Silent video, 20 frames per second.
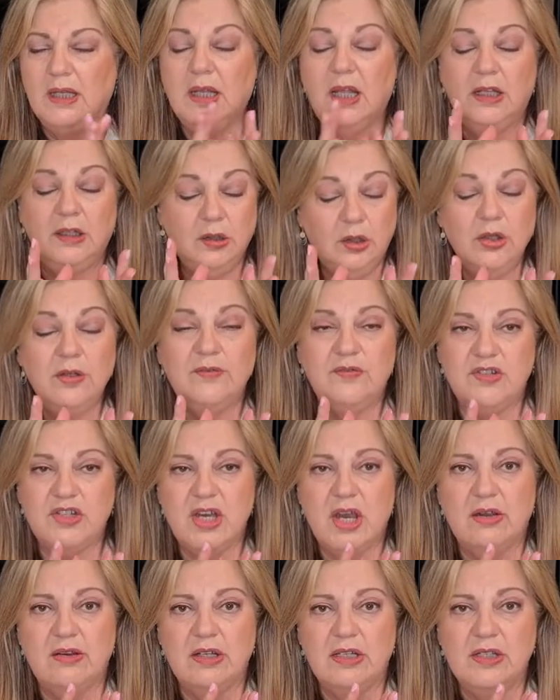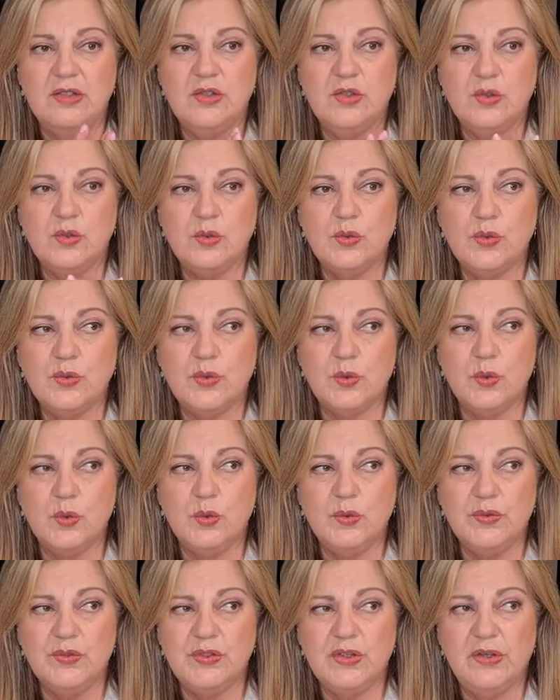a lot of charity stores
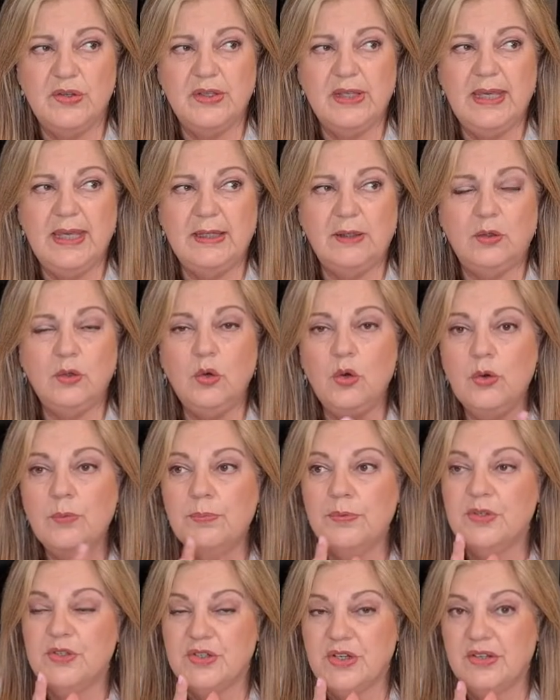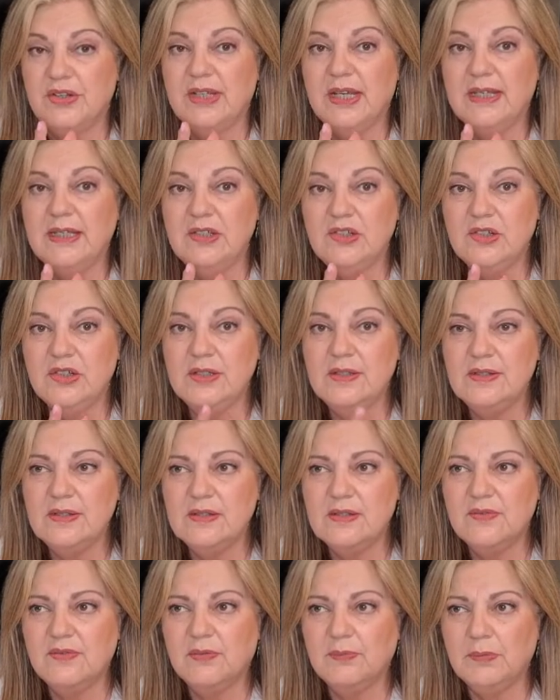also get corporate
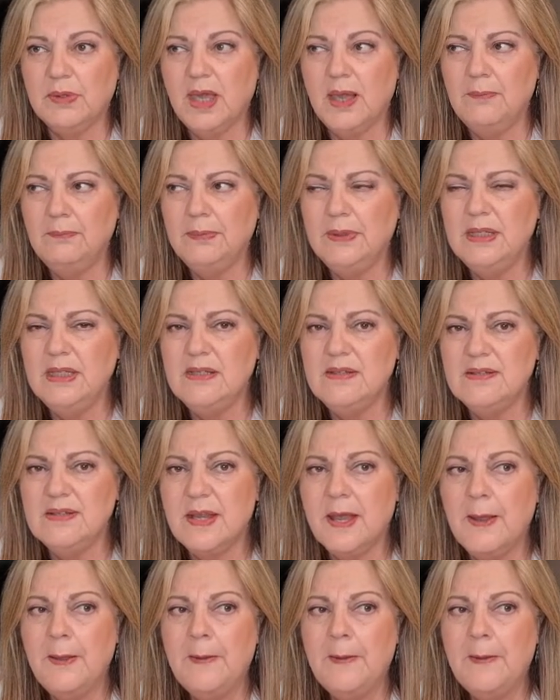donations from companies,